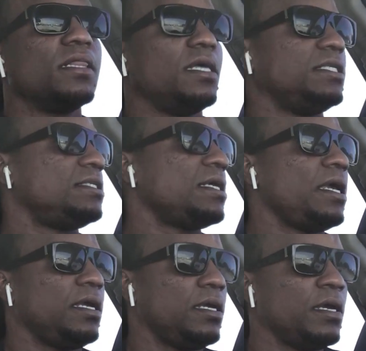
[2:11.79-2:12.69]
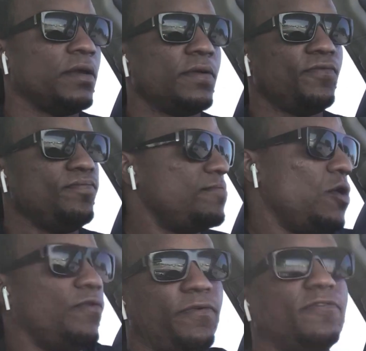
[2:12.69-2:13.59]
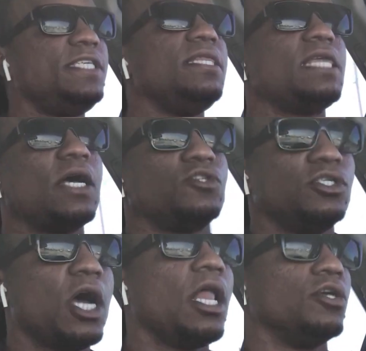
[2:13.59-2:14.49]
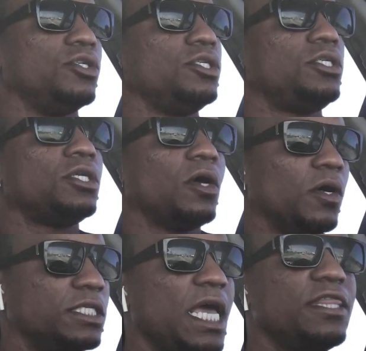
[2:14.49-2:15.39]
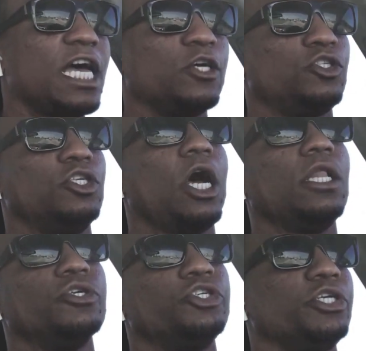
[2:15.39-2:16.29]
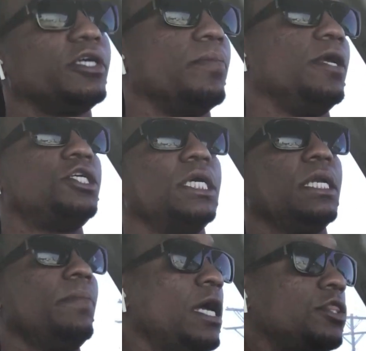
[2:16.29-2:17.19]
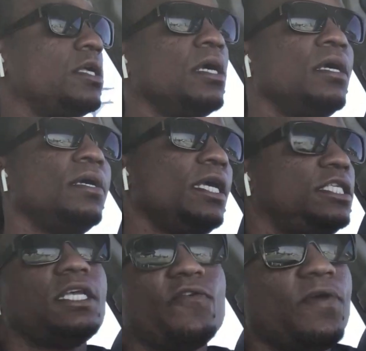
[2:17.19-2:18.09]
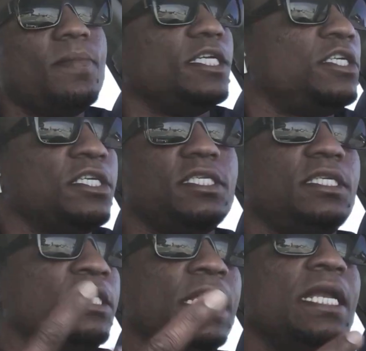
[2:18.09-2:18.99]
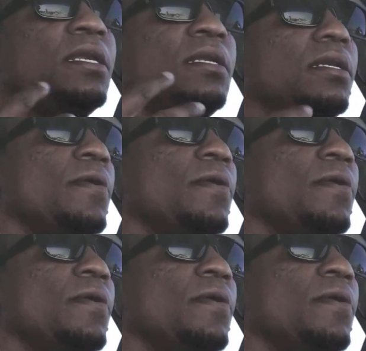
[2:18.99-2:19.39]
let's say, you know, $15,000 or $10,000 in commission a month. His self image just didn't,